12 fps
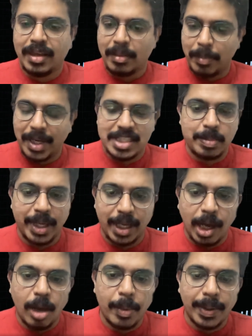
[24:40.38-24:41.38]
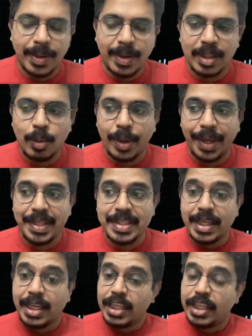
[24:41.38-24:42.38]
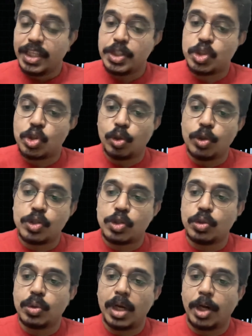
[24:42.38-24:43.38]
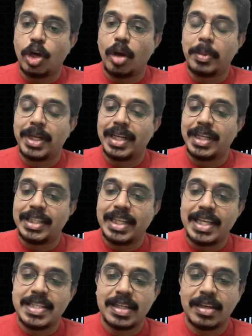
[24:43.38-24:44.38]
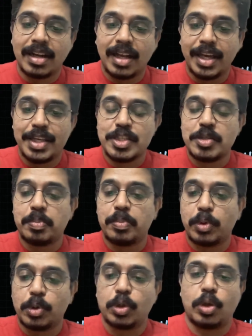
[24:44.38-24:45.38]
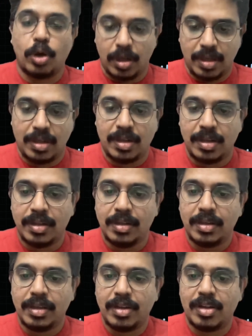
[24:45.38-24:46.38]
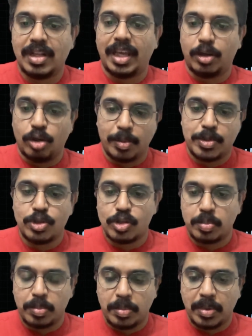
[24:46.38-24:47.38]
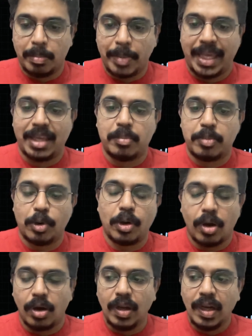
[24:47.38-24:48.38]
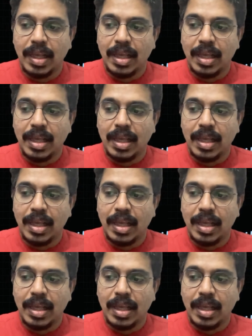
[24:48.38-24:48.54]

blessed by government or otherwise, it chose to adopt a decentralized protocol, like an open source Beckn protocol.